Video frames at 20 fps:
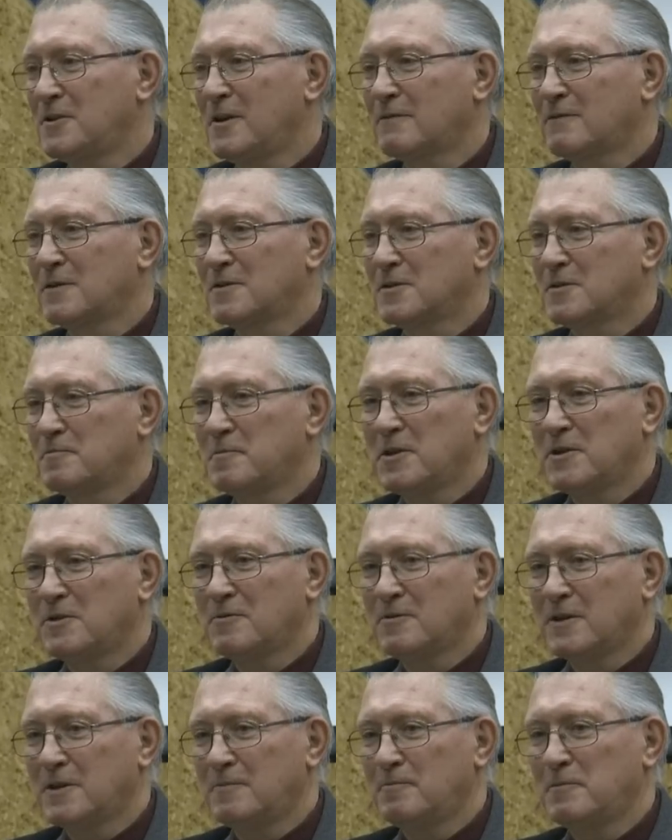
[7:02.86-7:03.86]
difference
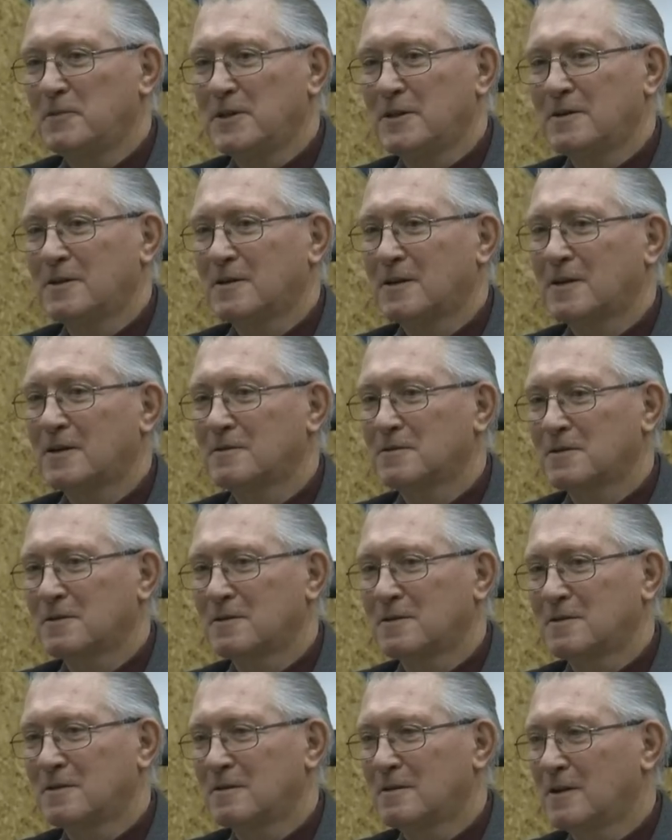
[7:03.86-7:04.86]
between being a
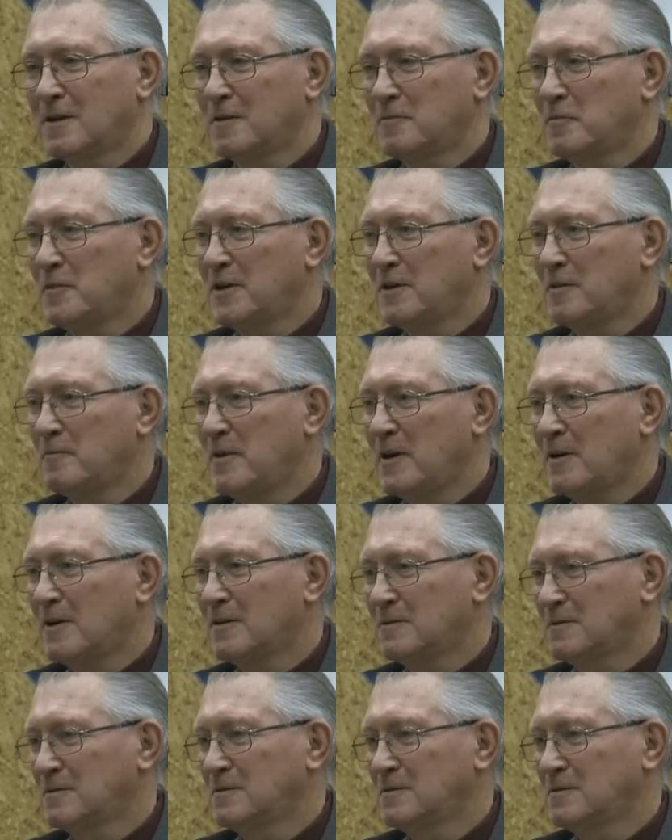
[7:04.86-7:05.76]
councillor and being a mayor.